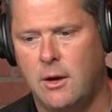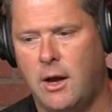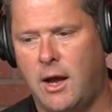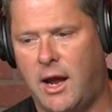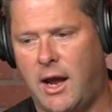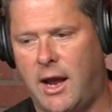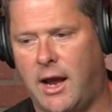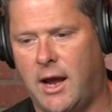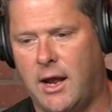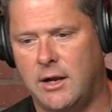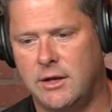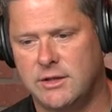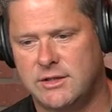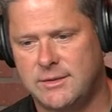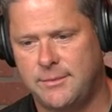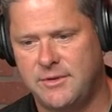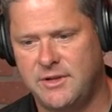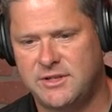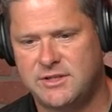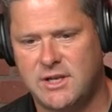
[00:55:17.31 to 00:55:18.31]
And
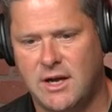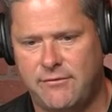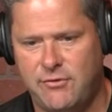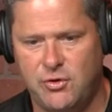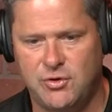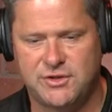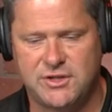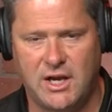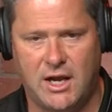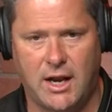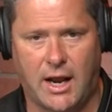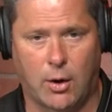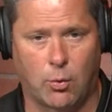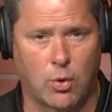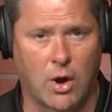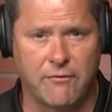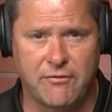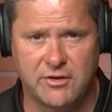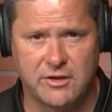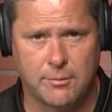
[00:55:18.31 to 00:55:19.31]
some of the stuff you see, like
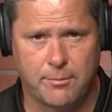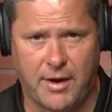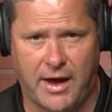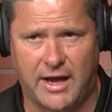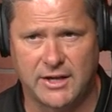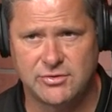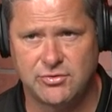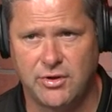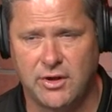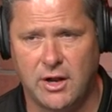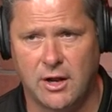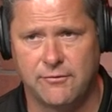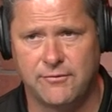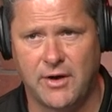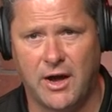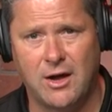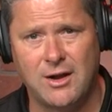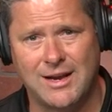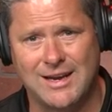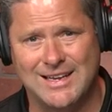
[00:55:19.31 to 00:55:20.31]
roughing the pass in the
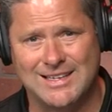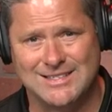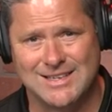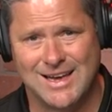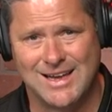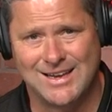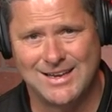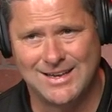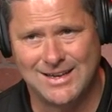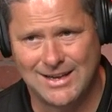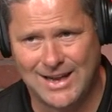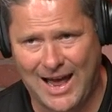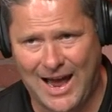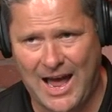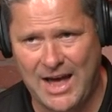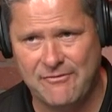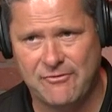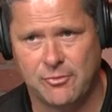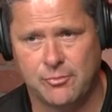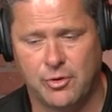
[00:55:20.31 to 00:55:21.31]
NFL, it is
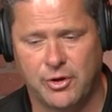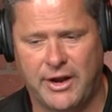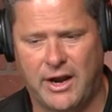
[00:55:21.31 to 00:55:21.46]
laughable.